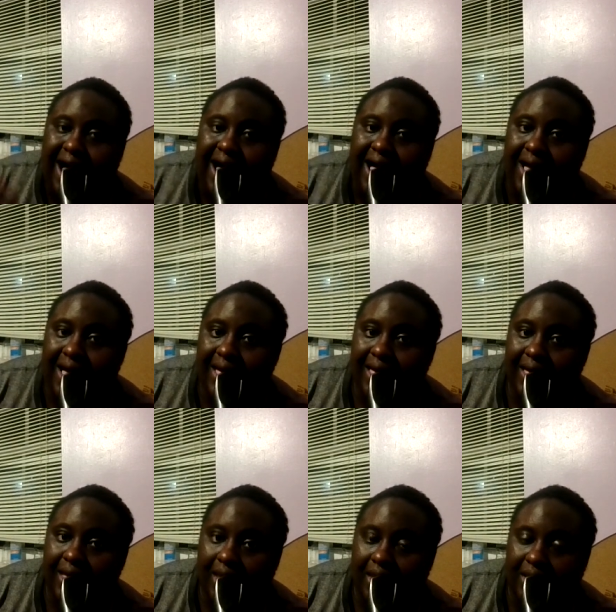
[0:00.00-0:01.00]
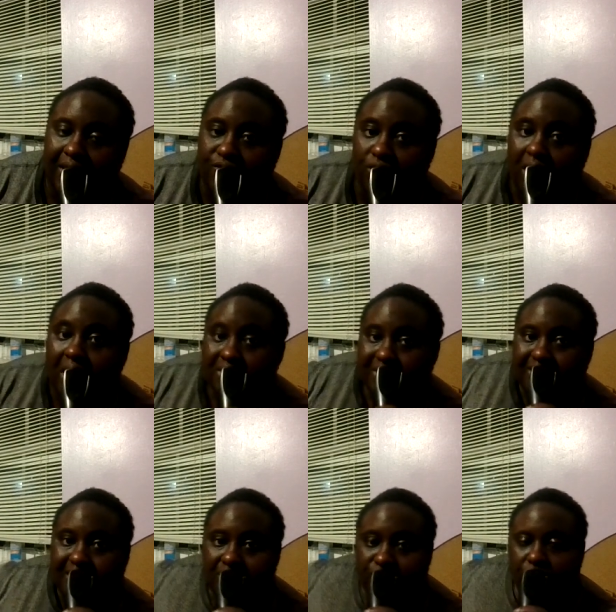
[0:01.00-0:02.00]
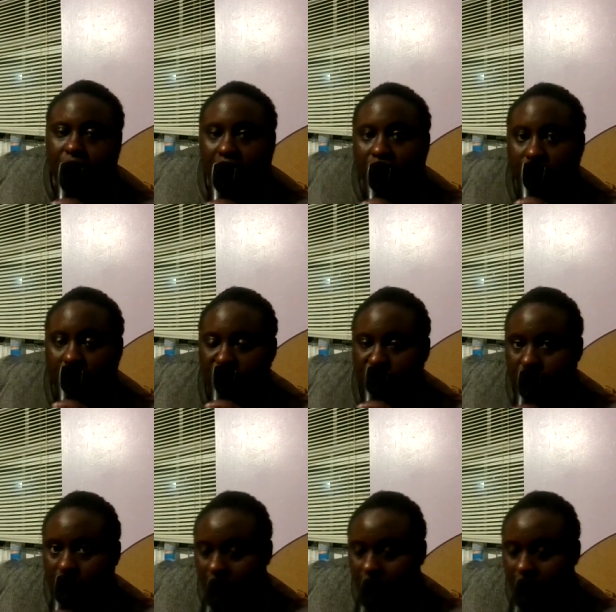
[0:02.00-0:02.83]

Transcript: I give you content that is very informational.